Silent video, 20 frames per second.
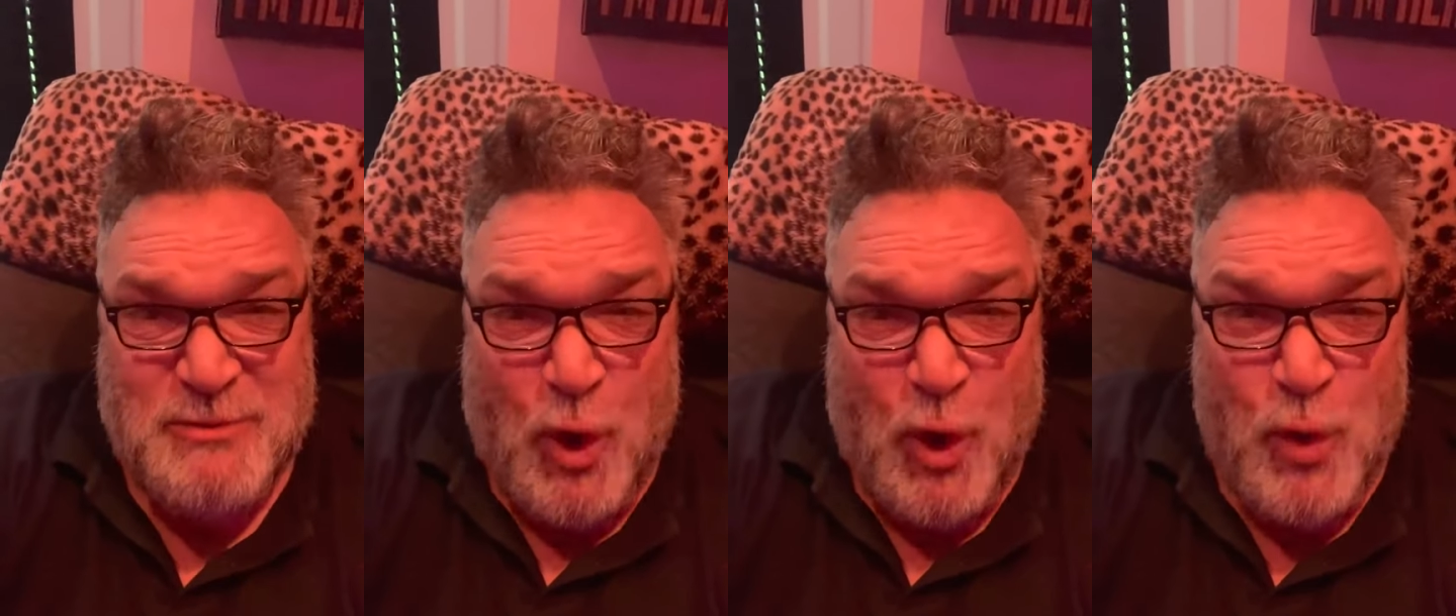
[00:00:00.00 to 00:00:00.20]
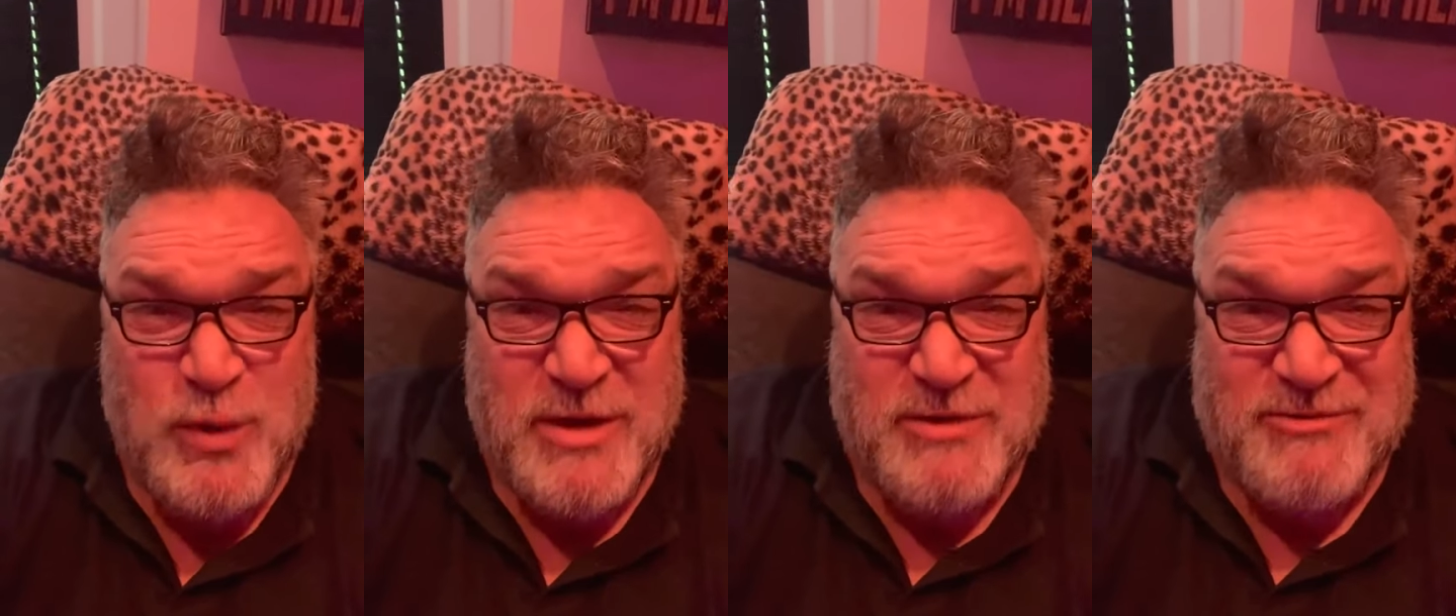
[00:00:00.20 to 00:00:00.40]

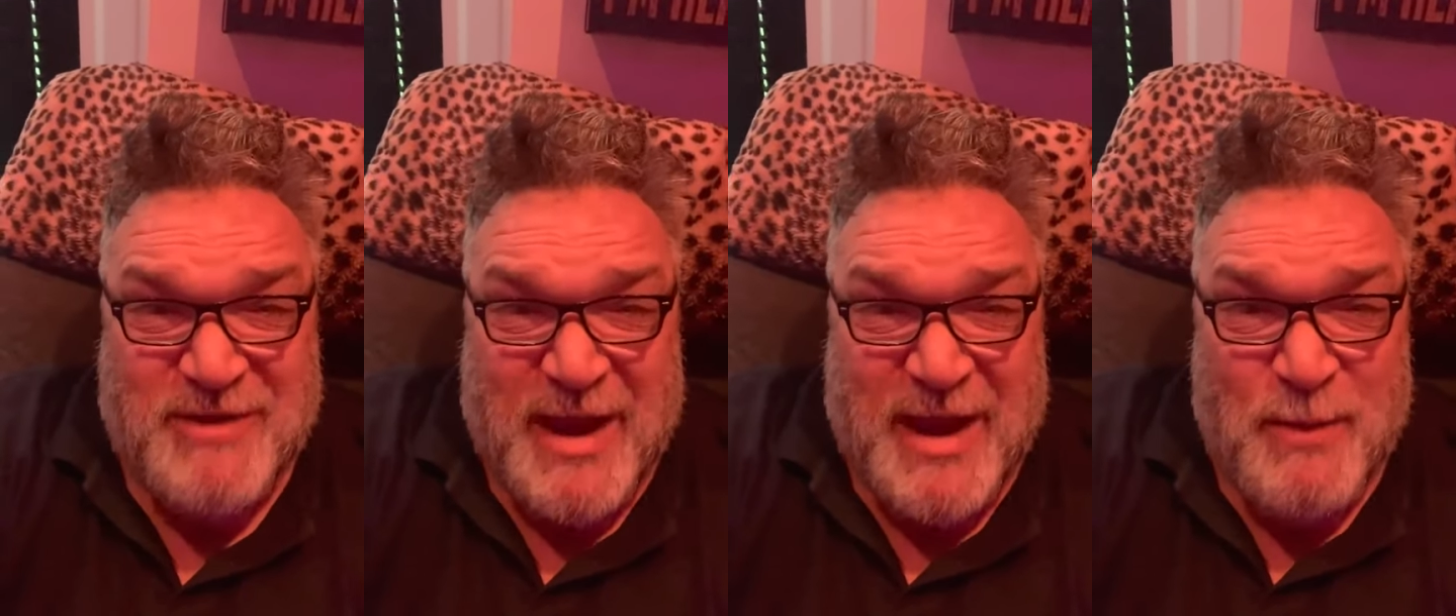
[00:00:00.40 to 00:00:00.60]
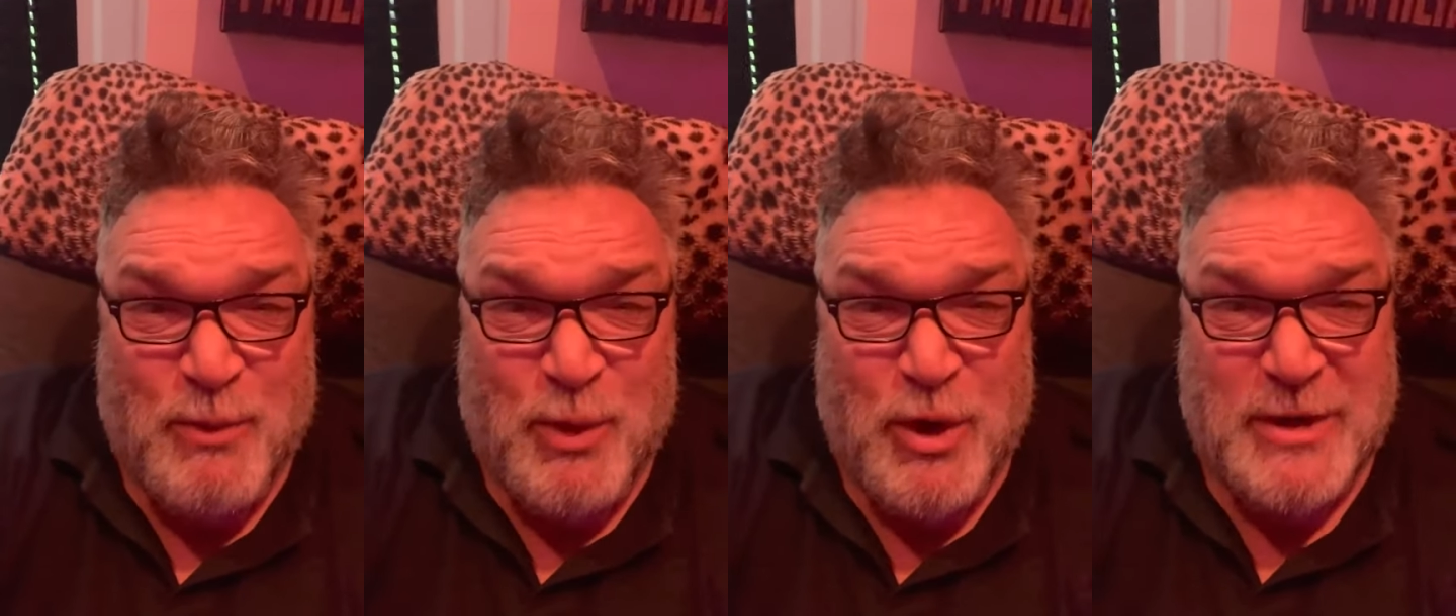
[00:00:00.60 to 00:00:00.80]
all your
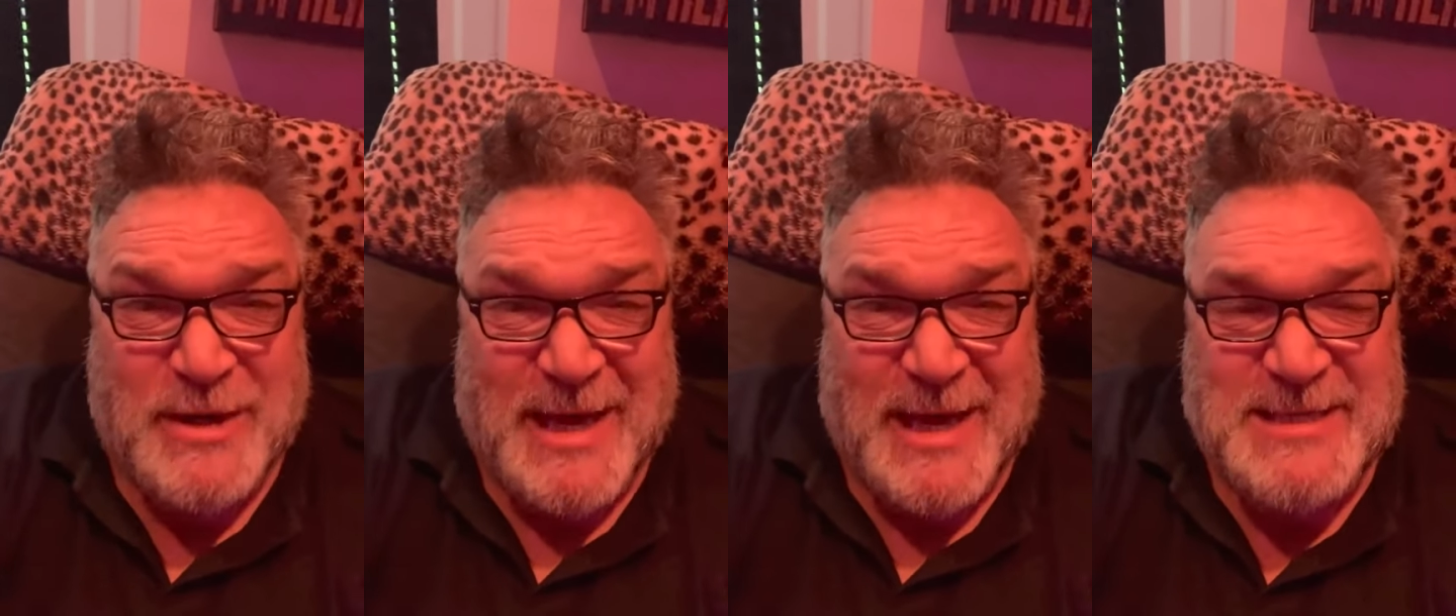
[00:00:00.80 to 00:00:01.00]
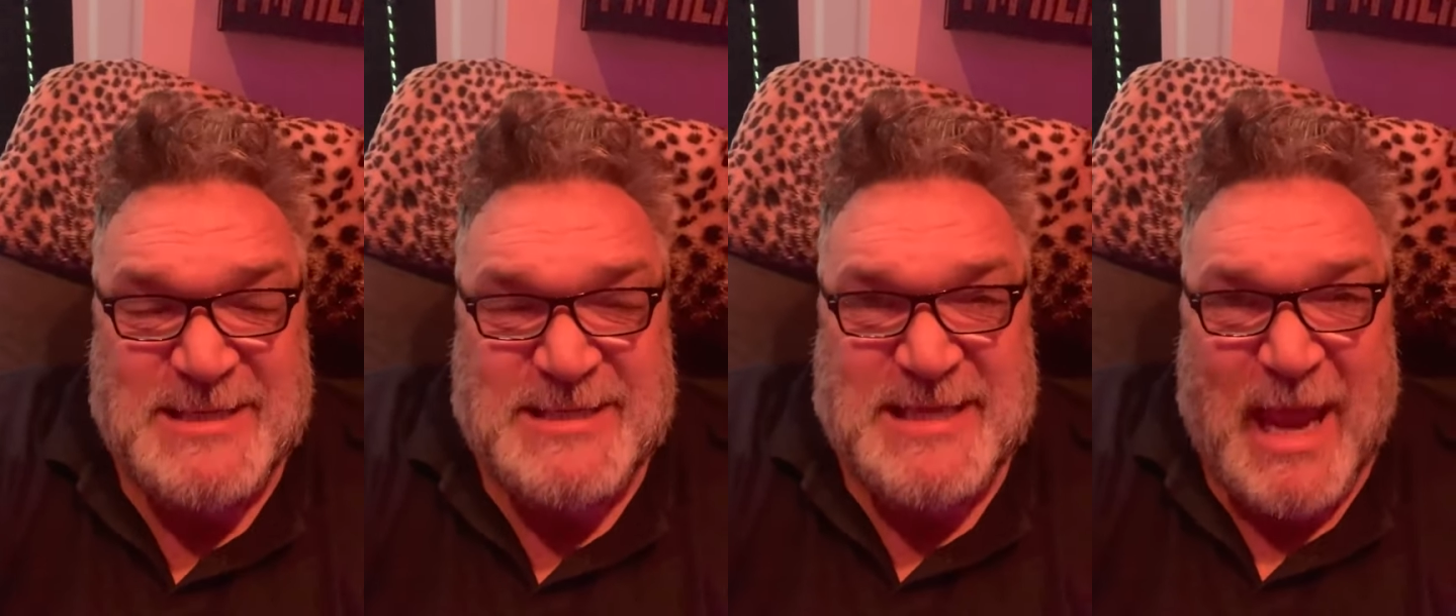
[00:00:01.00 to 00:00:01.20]

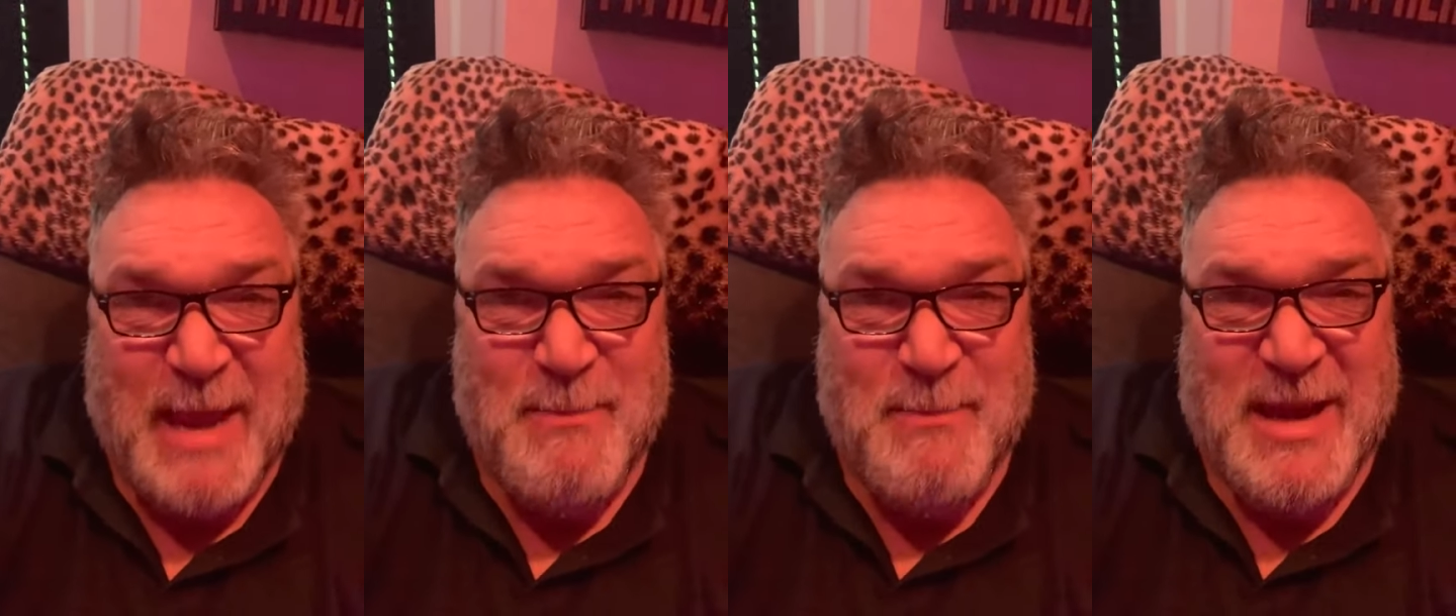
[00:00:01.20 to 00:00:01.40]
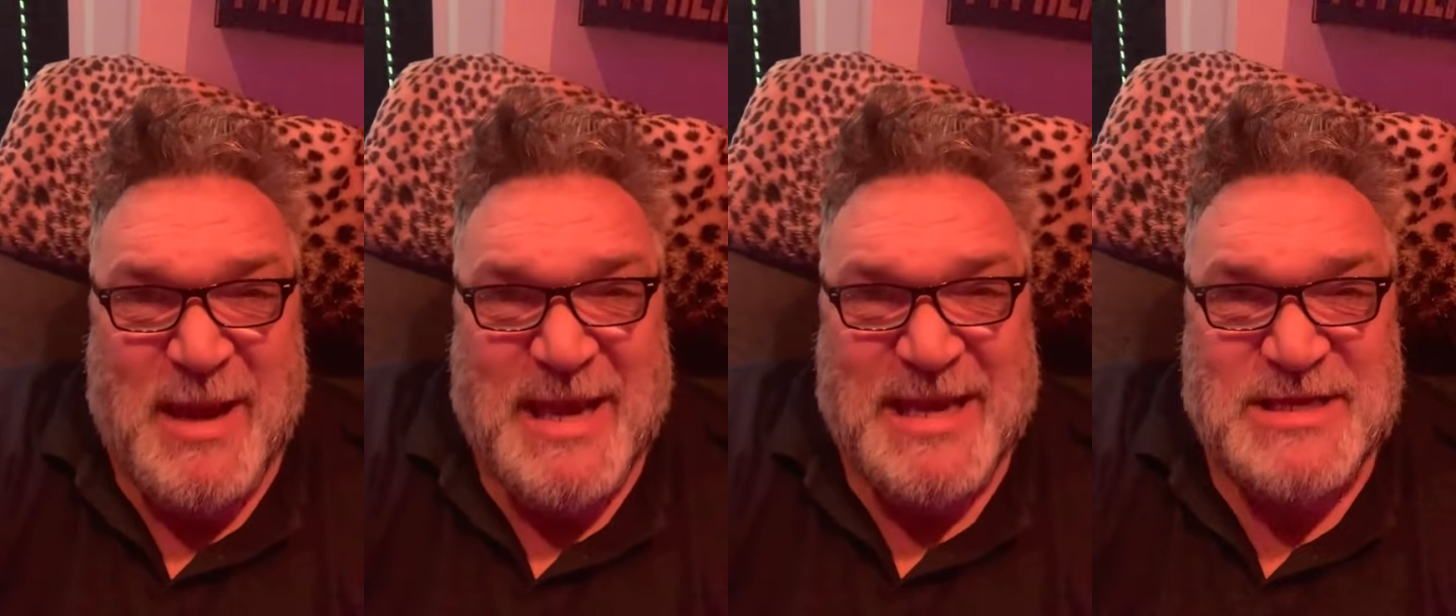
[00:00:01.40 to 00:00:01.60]
groundwork
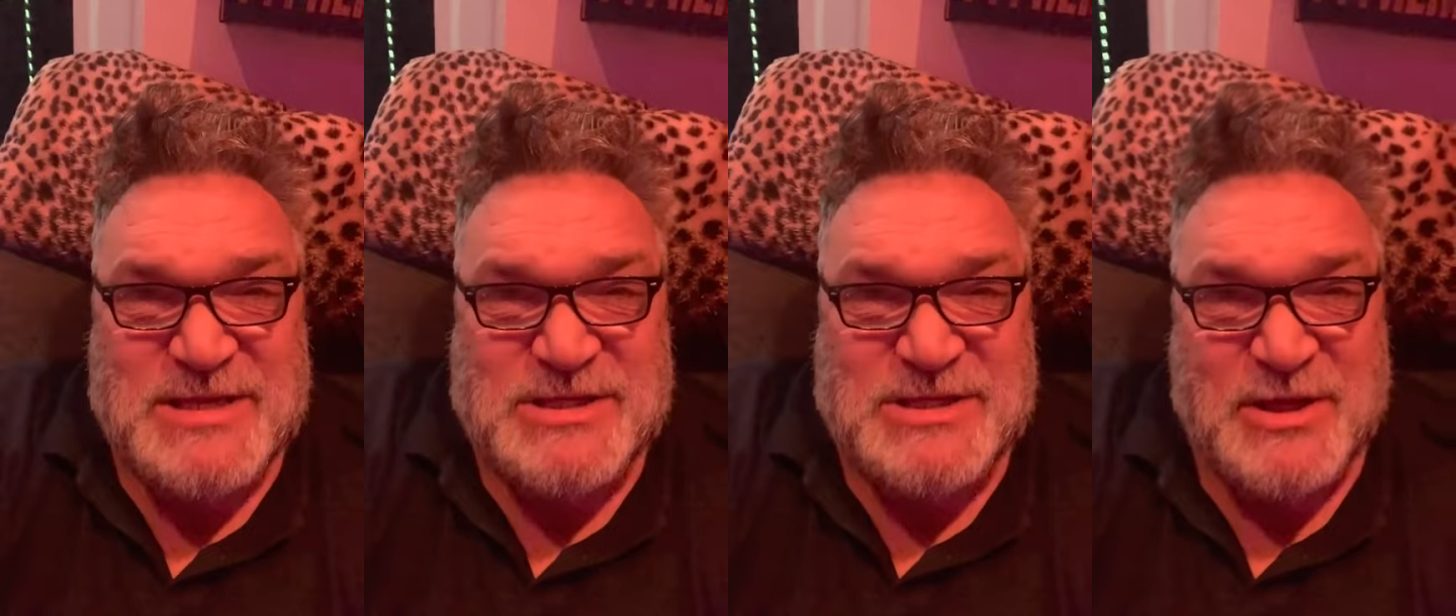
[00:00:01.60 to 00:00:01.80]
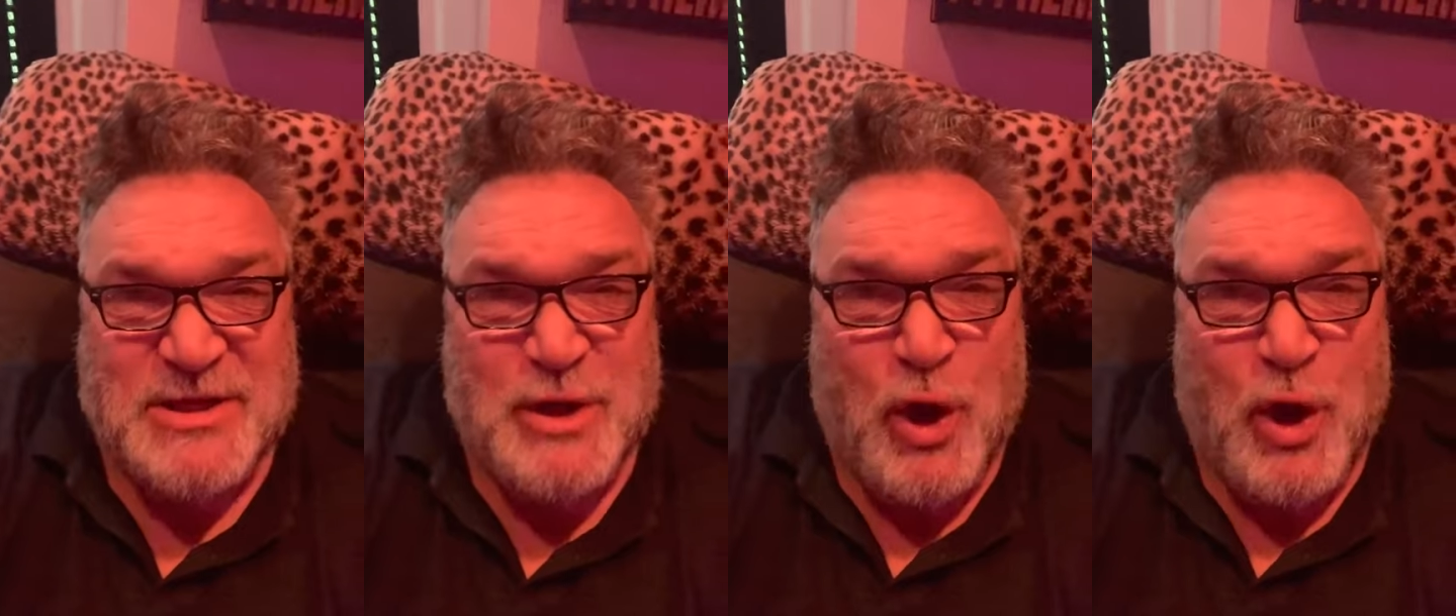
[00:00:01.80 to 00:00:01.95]
demolition